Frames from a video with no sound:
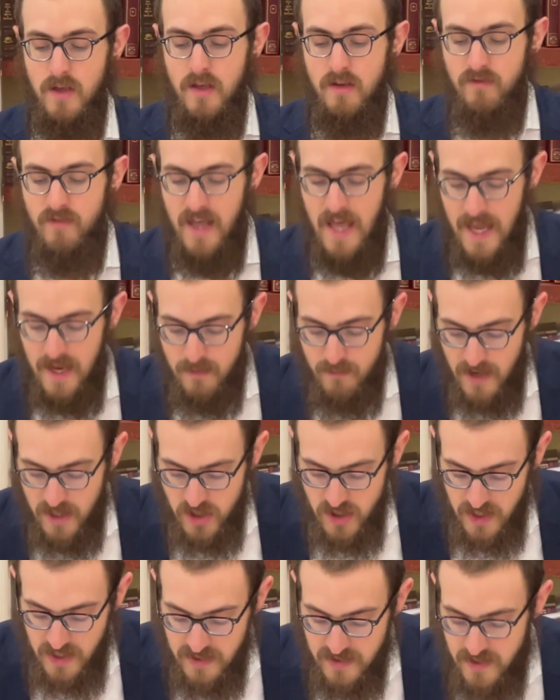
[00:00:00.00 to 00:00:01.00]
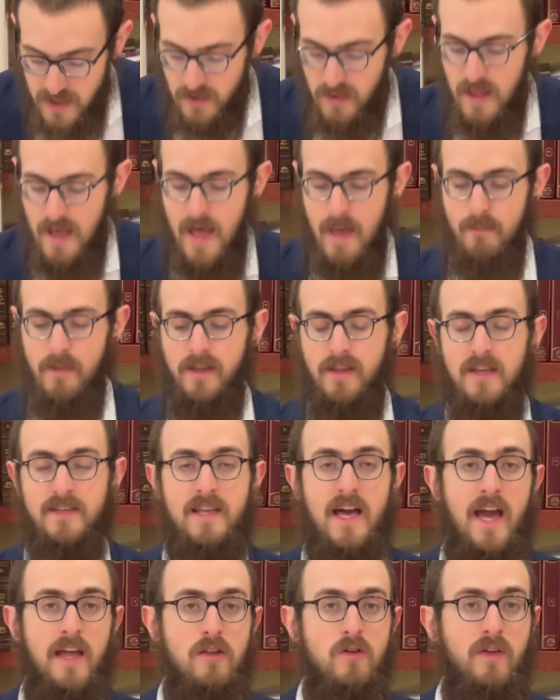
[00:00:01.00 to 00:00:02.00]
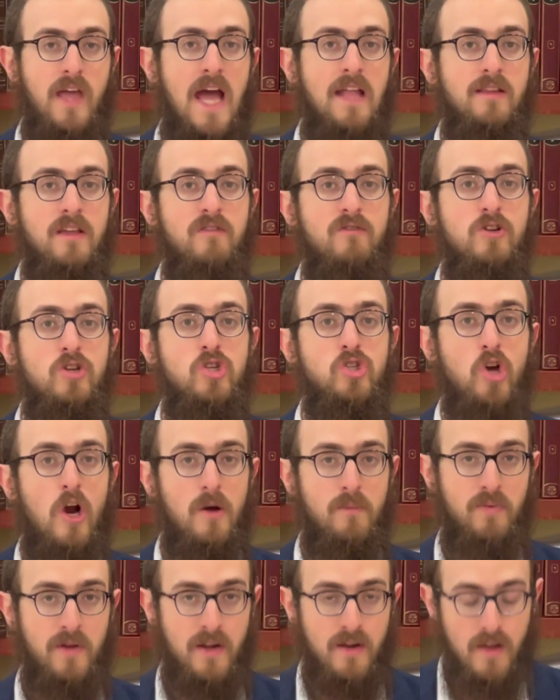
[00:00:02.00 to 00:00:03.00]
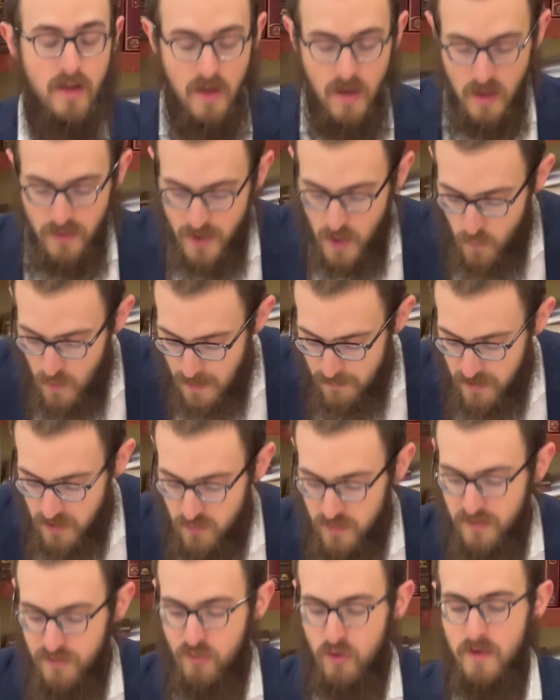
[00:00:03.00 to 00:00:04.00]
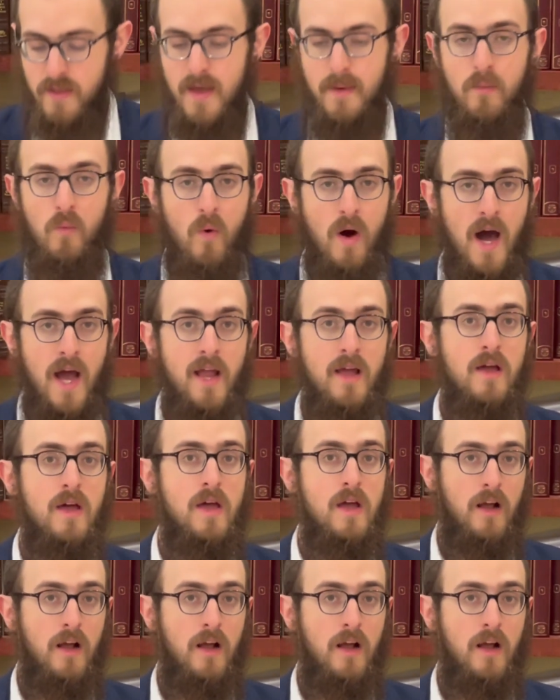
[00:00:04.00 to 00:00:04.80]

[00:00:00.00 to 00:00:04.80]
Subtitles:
Ve'en mashchizin lahem et hazayin, you can't even sharpen their weaponry for them. Why?